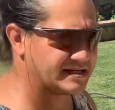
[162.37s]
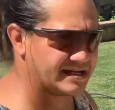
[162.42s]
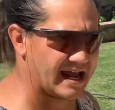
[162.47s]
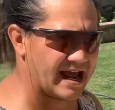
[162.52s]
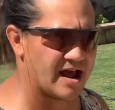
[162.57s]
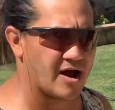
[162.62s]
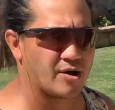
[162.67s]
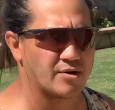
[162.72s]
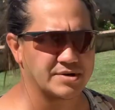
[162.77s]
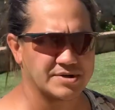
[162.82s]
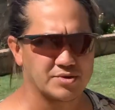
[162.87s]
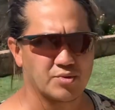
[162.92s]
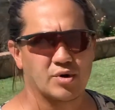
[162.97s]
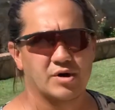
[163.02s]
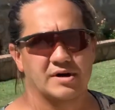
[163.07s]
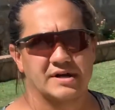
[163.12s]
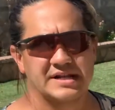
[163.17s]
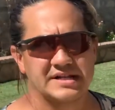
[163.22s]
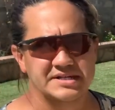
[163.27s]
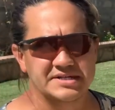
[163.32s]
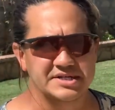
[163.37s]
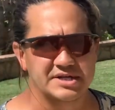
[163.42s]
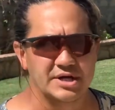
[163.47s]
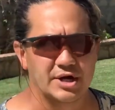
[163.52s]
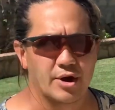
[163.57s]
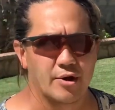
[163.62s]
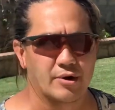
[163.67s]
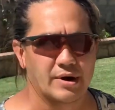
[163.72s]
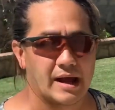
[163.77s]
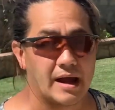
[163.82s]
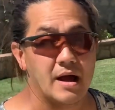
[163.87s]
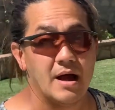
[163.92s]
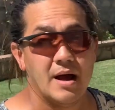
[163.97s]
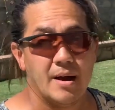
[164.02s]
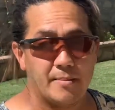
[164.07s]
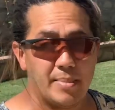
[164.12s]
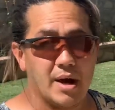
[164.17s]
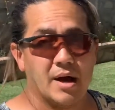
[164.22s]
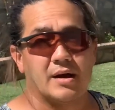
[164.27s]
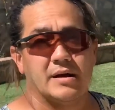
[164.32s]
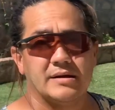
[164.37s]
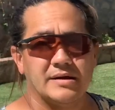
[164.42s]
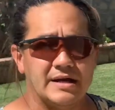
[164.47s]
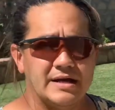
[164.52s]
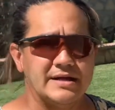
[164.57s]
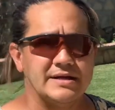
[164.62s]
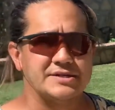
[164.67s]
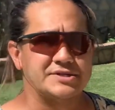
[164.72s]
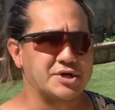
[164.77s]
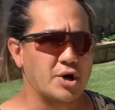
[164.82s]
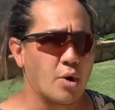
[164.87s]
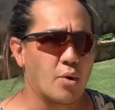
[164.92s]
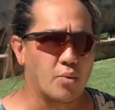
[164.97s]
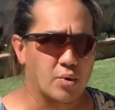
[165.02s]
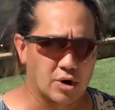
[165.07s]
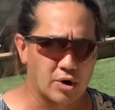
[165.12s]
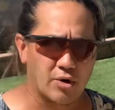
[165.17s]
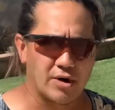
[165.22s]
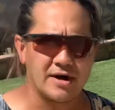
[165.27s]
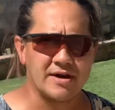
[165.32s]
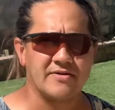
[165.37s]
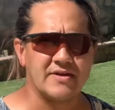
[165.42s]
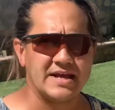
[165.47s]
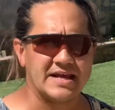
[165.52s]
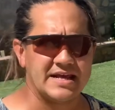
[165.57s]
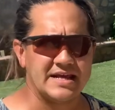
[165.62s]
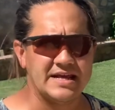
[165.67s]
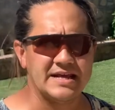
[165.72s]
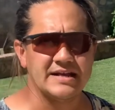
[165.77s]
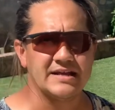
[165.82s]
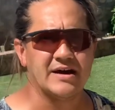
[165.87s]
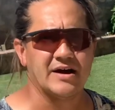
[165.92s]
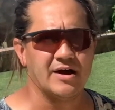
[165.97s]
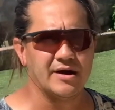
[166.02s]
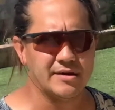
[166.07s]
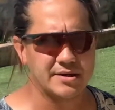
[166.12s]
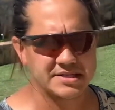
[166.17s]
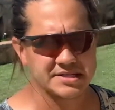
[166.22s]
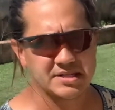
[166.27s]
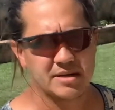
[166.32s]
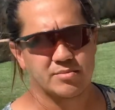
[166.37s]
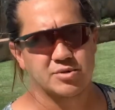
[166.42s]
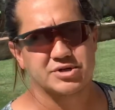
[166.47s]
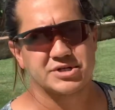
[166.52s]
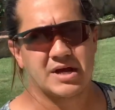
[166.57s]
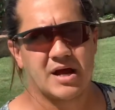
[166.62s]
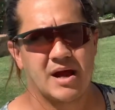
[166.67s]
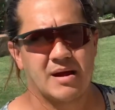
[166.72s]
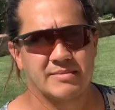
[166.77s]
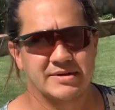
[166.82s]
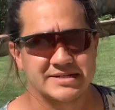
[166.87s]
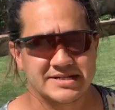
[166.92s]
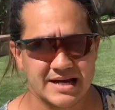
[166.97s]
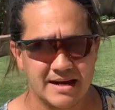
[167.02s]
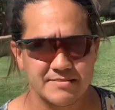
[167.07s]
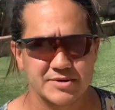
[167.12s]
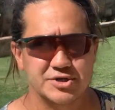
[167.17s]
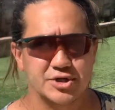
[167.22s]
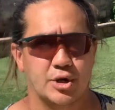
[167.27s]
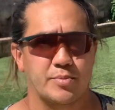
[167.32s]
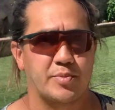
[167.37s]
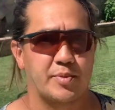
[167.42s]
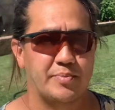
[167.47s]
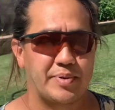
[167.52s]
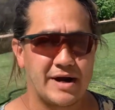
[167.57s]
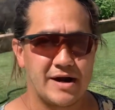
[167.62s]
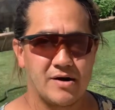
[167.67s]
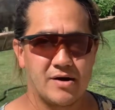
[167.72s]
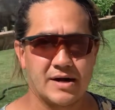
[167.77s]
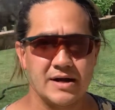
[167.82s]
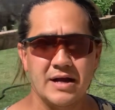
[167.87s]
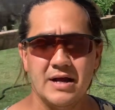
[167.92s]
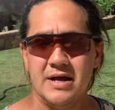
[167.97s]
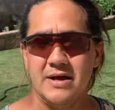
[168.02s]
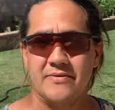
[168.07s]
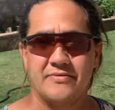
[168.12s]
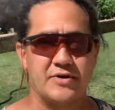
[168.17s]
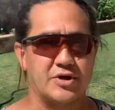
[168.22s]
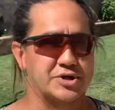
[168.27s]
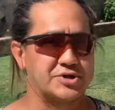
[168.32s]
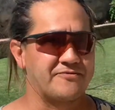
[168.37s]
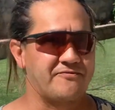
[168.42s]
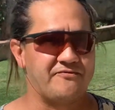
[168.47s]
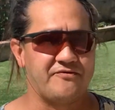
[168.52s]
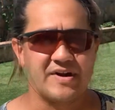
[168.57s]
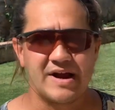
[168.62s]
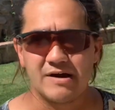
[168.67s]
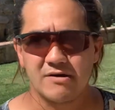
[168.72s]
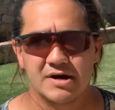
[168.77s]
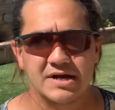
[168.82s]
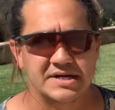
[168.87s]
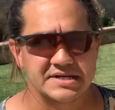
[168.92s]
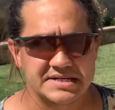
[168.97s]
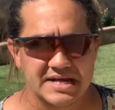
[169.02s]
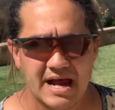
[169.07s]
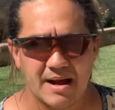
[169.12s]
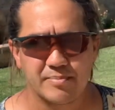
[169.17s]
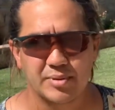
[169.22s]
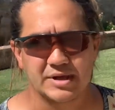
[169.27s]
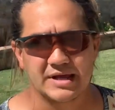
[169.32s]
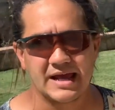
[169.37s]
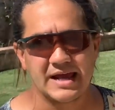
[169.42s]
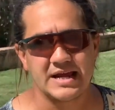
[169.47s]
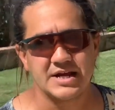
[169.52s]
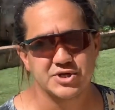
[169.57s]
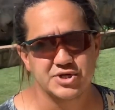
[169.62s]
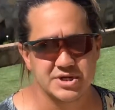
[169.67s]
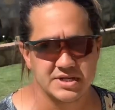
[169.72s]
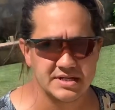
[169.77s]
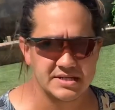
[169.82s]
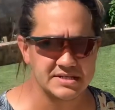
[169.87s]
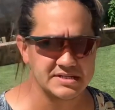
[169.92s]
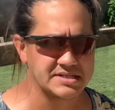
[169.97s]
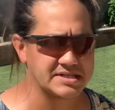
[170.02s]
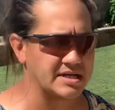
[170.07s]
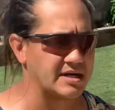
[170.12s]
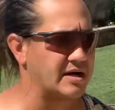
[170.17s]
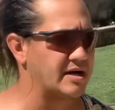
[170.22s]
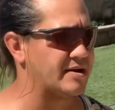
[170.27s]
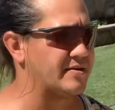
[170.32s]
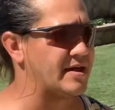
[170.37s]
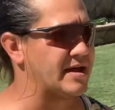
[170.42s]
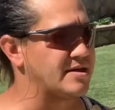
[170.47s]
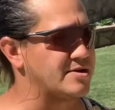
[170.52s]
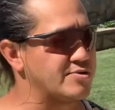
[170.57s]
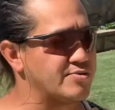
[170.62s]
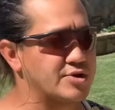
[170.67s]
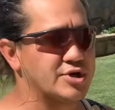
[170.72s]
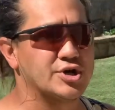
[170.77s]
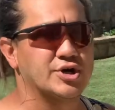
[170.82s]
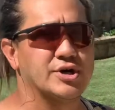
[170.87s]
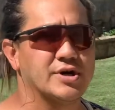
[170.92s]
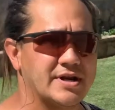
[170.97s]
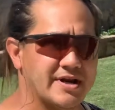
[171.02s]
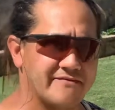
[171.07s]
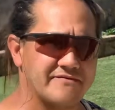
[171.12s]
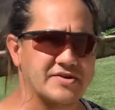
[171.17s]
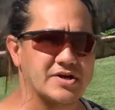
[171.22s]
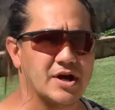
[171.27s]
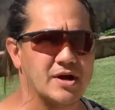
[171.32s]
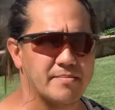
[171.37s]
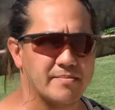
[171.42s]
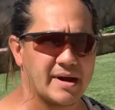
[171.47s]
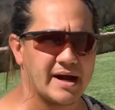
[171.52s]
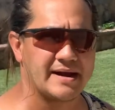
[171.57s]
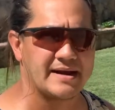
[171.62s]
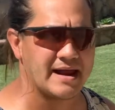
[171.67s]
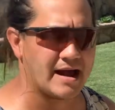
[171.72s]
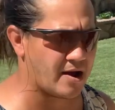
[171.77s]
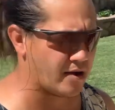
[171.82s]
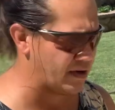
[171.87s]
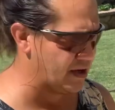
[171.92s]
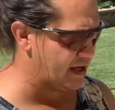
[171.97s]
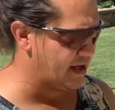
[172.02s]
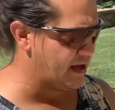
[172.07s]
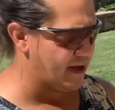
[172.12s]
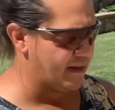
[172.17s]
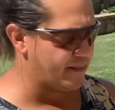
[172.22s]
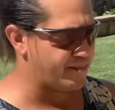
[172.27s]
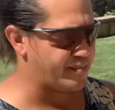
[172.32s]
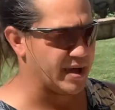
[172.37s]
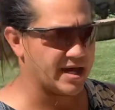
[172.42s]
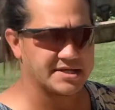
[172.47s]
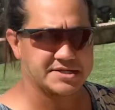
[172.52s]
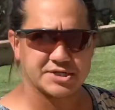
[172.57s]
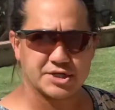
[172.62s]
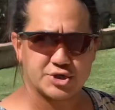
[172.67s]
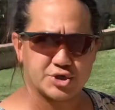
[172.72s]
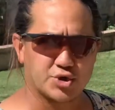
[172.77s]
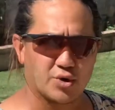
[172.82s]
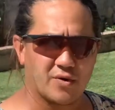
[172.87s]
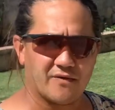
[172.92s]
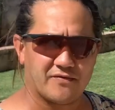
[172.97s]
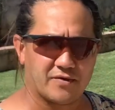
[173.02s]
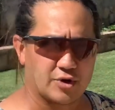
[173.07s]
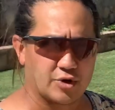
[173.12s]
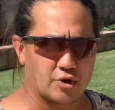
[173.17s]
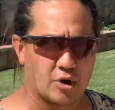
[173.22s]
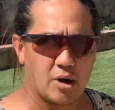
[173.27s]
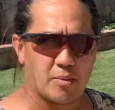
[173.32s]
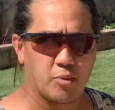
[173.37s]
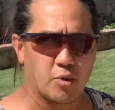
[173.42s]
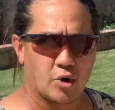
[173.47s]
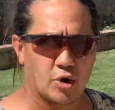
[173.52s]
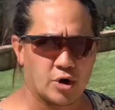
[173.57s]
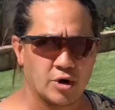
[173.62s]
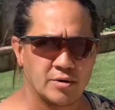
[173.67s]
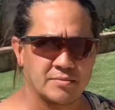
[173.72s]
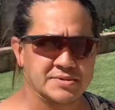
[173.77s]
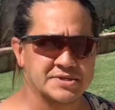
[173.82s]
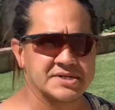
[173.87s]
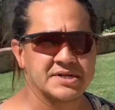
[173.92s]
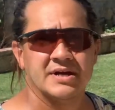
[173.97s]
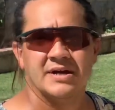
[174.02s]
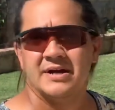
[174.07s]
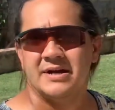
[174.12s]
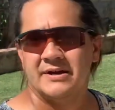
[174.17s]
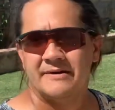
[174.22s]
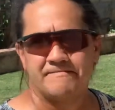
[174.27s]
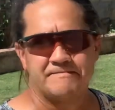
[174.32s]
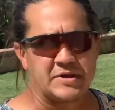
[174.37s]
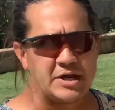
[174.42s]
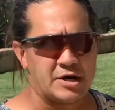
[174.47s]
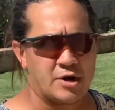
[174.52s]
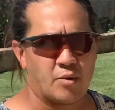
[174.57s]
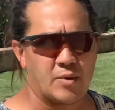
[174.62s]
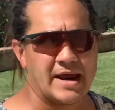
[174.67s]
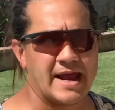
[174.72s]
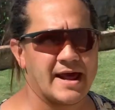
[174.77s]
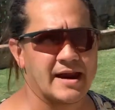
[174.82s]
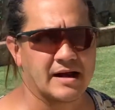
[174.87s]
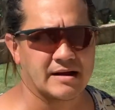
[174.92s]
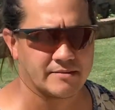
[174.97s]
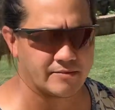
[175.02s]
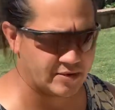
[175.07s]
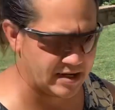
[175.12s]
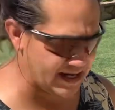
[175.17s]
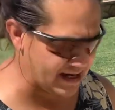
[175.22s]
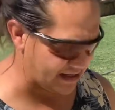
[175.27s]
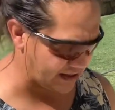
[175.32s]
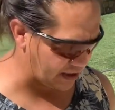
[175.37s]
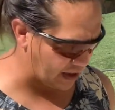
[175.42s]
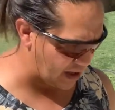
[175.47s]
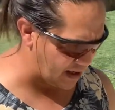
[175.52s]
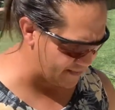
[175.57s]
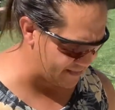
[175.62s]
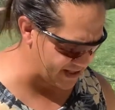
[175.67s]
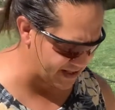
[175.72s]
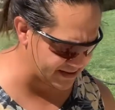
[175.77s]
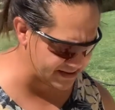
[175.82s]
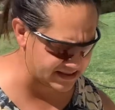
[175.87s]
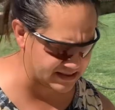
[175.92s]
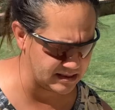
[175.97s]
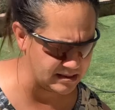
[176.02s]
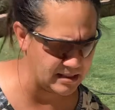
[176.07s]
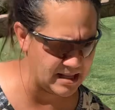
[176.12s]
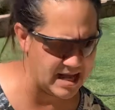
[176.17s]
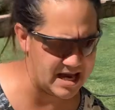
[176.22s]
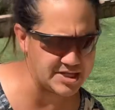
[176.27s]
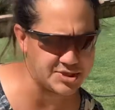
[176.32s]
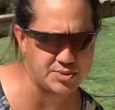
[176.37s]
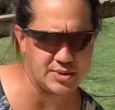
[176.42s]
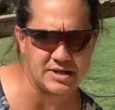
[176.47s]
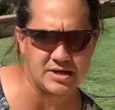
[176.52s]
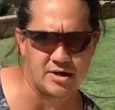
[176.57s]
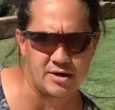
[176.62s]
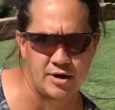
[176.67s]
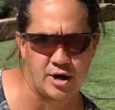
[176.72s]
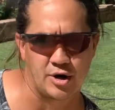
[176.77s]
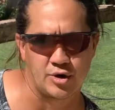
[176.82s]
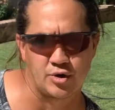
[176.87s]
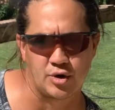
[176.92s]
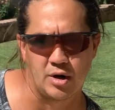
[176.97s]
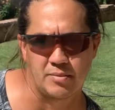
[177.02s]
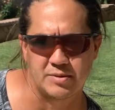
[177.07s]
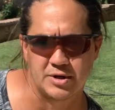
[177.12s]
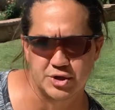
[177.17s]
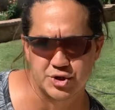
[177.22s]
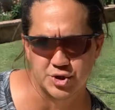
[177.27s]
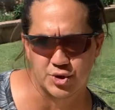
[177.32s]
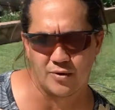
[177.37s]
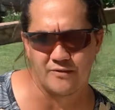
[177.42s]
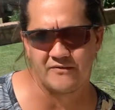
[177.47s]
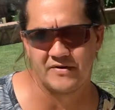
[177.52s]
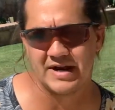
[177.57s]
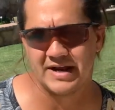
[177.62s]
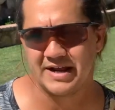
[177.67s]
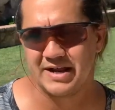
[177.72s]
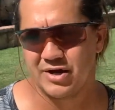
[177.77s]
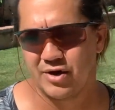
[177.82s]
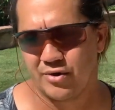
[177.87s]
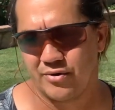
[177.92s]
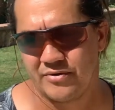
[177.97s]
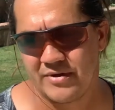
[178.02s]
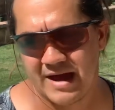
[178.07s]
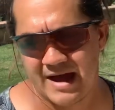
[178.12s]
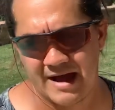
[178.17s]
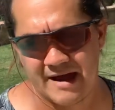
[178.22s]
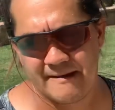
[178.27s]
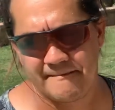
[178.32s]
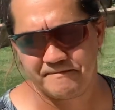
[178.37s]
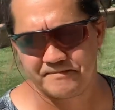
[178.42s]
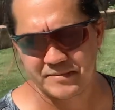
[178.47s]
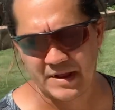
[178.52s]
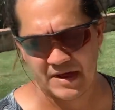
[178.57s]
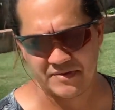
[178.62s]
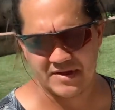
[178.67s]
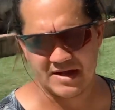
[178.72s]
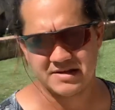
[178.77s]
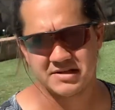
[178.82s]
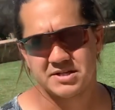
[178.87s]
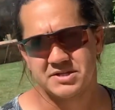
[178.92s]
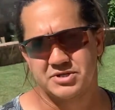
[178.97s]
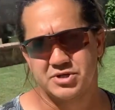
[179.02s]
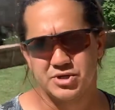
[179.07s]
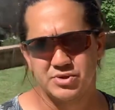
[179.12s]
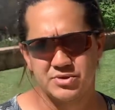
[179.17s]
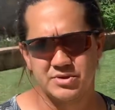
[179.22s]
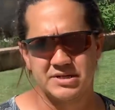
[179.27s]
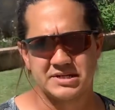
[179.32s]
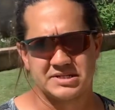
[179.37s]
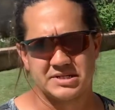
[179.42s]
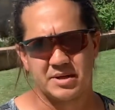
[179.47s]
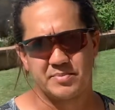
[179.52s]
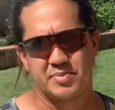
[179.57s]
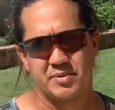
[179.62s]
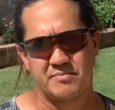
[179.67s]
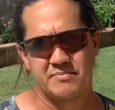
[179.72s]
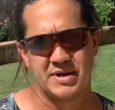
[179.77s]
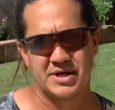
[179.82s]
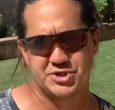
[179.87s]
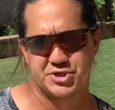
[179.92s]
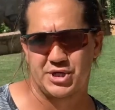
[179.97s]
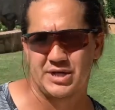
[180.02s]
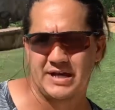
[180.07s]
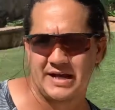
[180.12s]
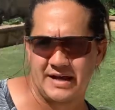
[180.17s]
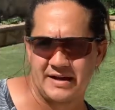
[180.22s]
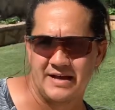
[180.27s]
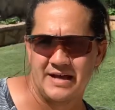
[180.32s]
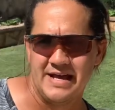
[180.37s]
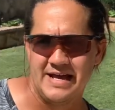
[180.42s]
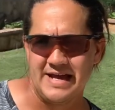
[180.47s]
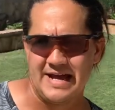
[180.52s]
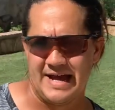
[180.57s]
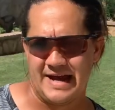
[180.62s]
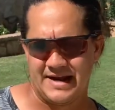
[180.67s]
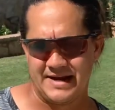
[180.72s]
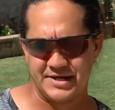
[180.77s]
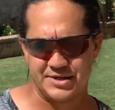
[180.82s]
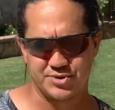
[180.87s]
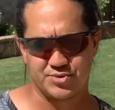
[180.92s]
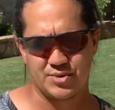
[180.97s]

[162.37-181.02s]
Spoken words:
down to where it needs to go, okay? But, so we're going to the heat of the summertime. It's time to start preparing. There's various applications that you could have done by now. Pest control for grub worms. You know, we had a comment last week on our grub control video that I think the dude is up in Michigan, and his